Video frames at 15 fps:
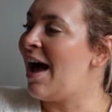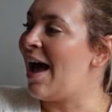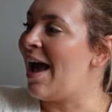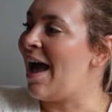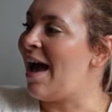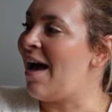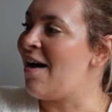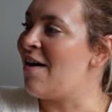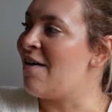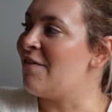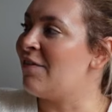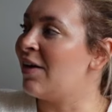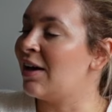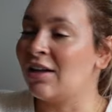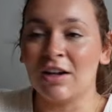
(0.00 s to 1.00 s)
I
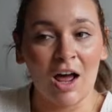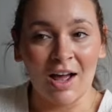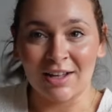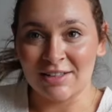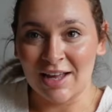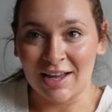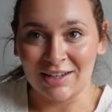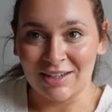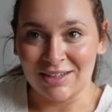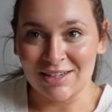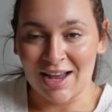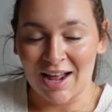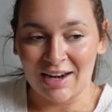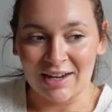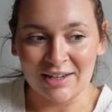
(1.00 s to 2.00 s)
have a class I need
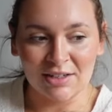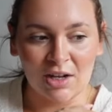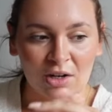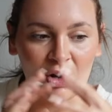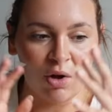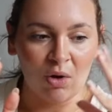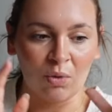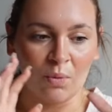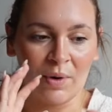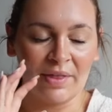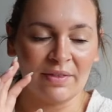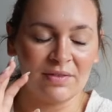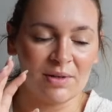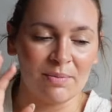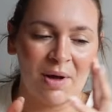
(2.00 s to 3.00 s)
to edit along
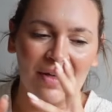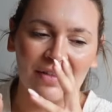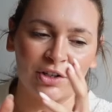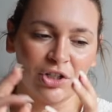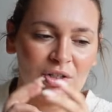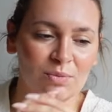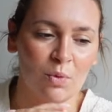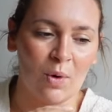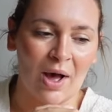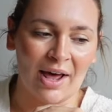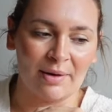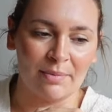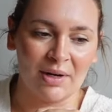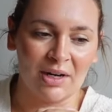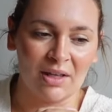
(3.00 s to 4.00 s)
with some other just more
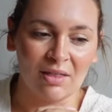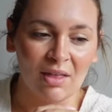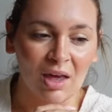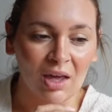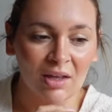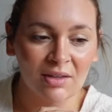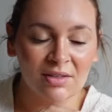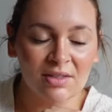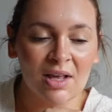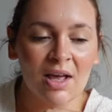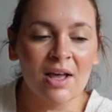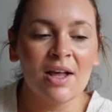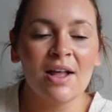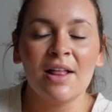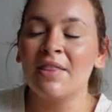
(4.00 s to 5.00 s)
admin-y things
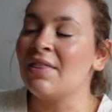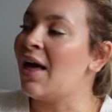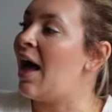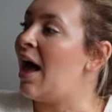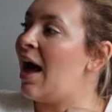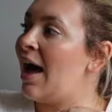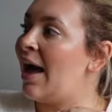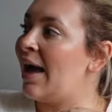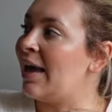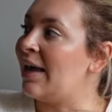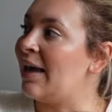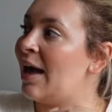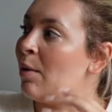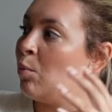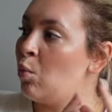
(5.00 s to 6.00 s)
that
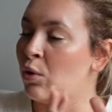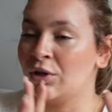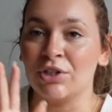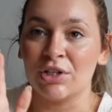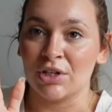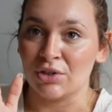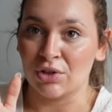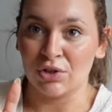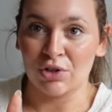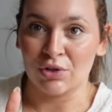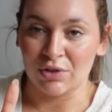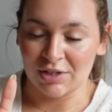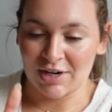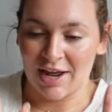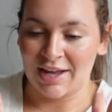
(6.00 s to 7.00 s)
I am wanting to do
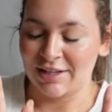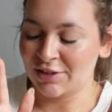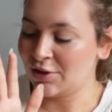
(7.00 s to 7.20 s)
today.